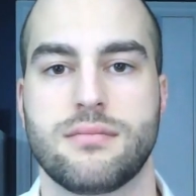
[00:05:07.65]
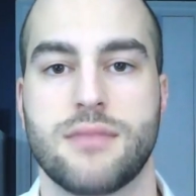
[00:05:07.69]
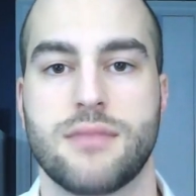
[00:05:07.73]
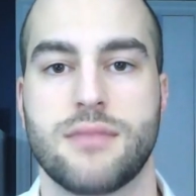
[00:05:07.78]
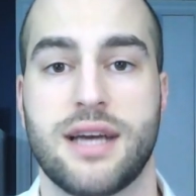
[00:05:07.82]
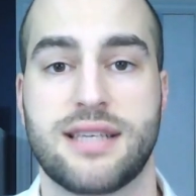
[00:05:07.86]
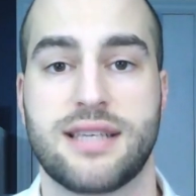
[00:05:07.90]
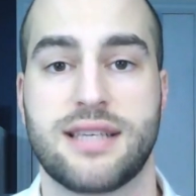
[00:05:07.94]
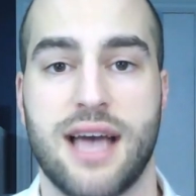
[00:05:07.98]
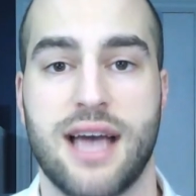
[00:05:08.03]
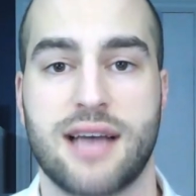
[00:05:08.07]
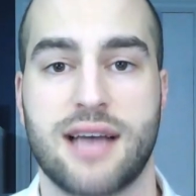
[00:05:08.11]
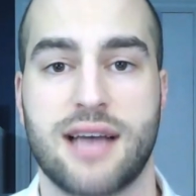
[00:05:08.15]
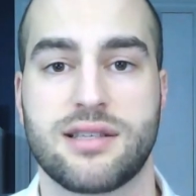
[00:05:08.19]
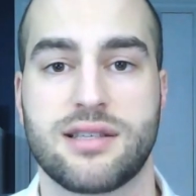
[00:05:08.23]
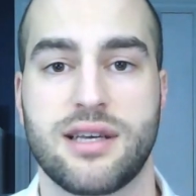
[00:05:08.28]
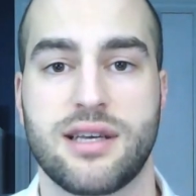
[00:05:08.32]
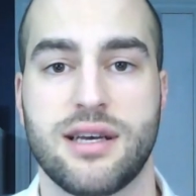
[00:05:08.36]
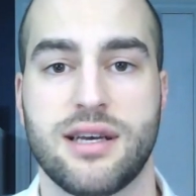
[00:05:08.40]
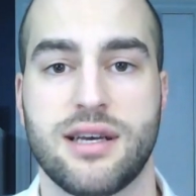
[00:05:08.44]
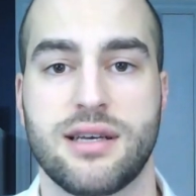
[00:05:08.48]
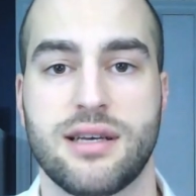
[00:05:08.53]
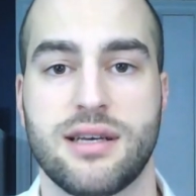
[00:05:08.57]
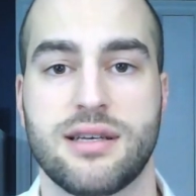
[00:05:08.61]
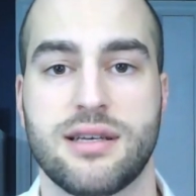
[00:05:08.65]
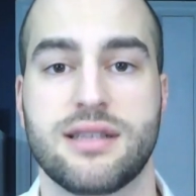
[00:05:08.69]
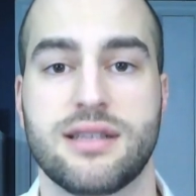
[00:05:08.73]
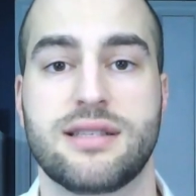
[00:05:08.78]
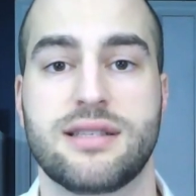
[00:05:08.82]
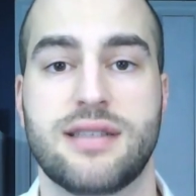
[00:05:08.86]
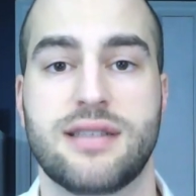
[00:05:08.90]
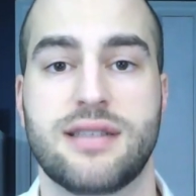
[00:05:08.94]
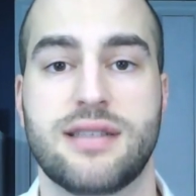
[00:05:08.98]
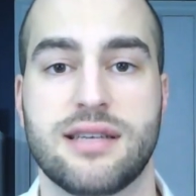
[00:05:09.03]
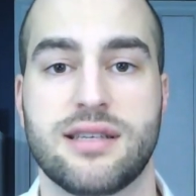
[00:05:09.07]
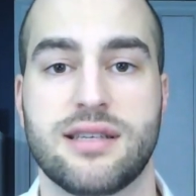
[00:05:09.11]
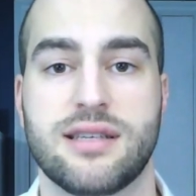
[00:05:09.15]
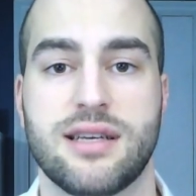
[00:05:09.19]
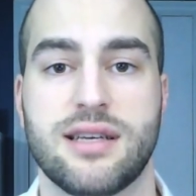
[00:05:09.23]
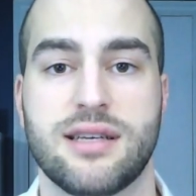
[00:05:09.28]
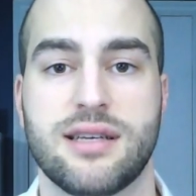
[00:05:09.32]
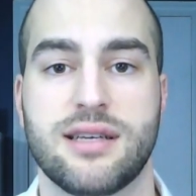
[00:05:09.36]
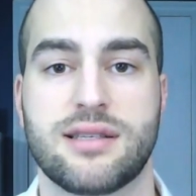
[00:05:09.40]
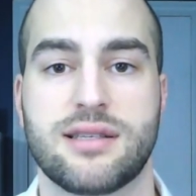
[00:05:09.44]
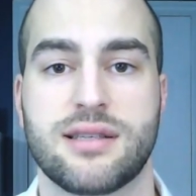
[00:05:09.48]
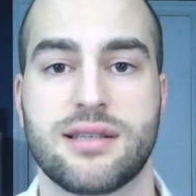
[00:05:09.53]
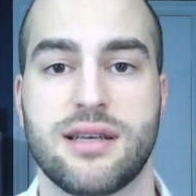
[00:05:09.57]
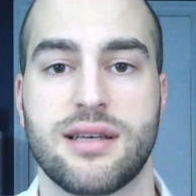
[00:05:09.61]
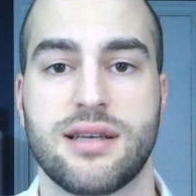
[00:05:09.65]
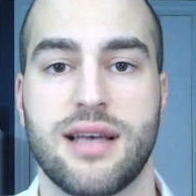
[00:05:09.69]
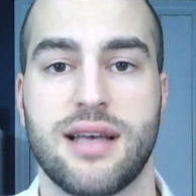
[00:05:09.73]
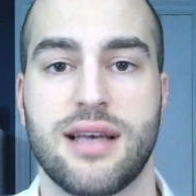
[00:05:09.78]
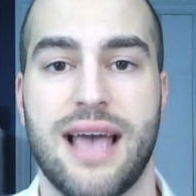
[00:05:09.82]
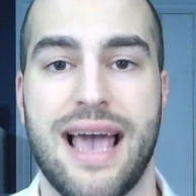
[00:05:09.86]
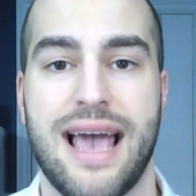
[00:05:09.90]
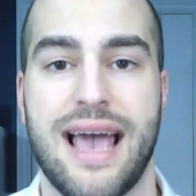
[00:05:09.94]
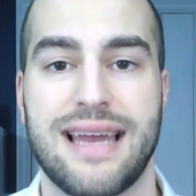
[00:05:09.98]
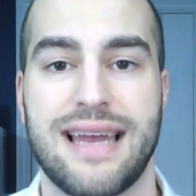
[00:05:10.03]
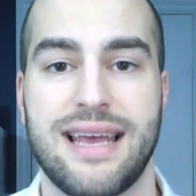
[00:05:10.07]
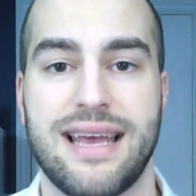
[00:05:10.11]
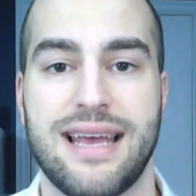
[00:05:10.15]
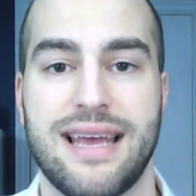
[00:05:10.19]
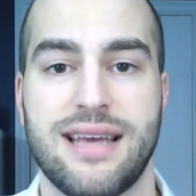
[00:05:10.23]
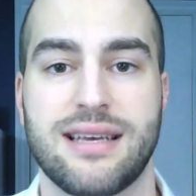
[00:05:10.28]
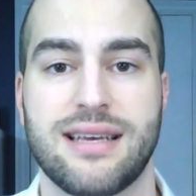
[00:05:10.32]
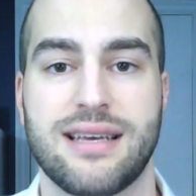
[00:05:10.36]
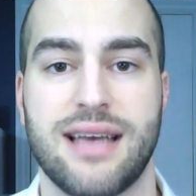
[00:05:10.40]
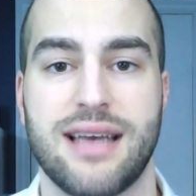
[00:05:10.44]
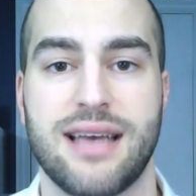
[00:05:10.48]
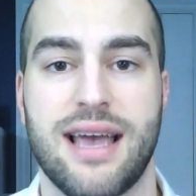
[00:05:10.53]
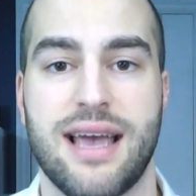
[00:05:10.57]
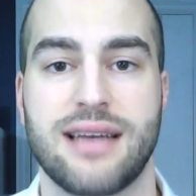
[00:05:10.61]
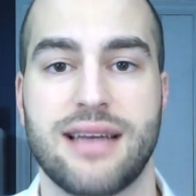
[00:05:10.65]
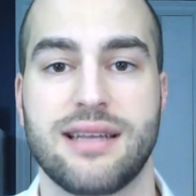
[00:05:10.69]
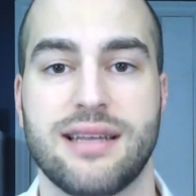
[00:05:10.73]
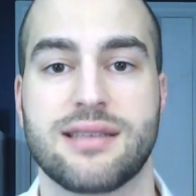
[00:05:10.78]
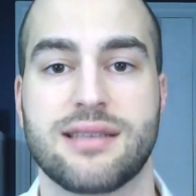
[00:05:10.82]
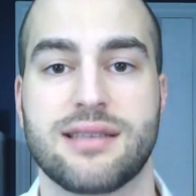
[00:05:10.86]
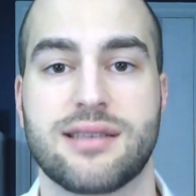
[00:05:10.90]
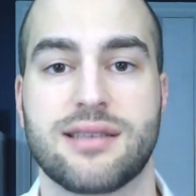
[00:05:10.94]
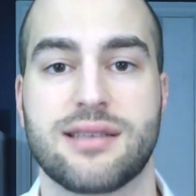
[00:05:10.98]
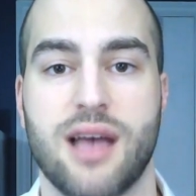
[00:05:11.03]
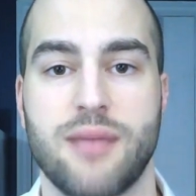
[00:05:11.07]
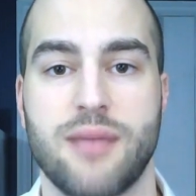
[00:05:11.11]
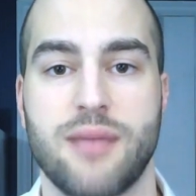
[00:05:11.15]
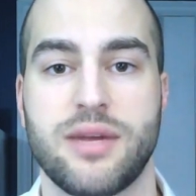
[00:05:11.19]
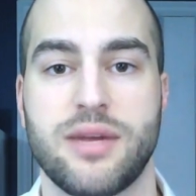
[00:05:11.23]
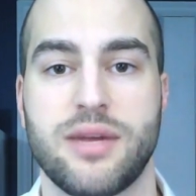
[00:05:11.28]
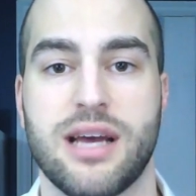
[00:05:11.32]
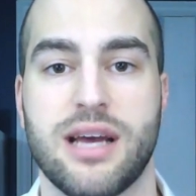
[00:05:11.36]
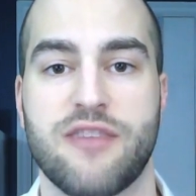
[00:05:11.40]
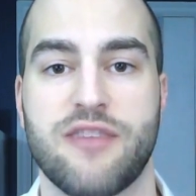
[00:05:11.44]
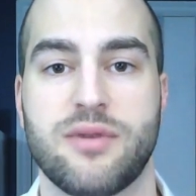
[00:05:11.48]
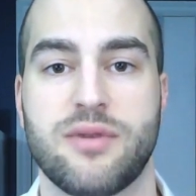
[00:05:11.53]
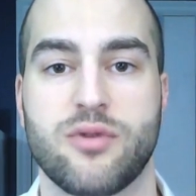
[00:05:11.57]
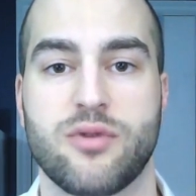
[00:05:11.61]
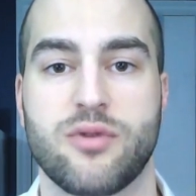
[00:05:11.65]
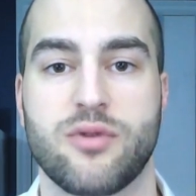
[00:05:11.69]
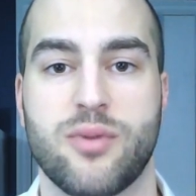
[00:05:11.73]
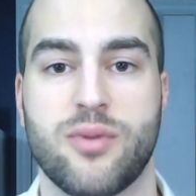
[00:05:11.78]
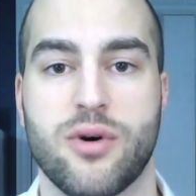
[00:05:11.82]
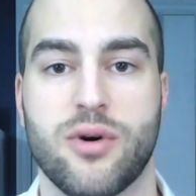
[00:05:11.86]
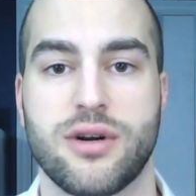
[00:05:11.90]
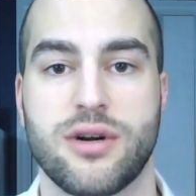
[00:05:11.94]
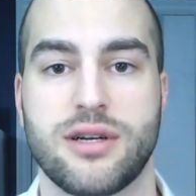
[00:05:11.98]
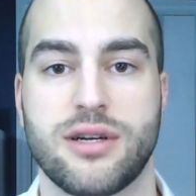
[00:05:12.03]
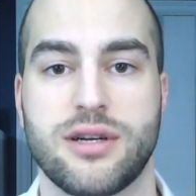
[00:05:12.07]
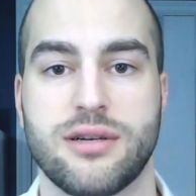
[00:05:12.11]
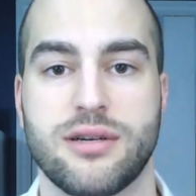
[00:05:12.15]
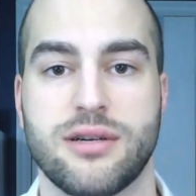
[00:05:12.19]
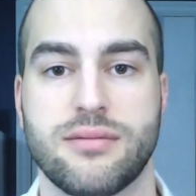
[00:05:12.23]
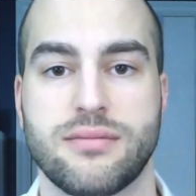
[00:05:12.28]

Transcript: Ataxia, dizziness, headache, and insomnia have been reported.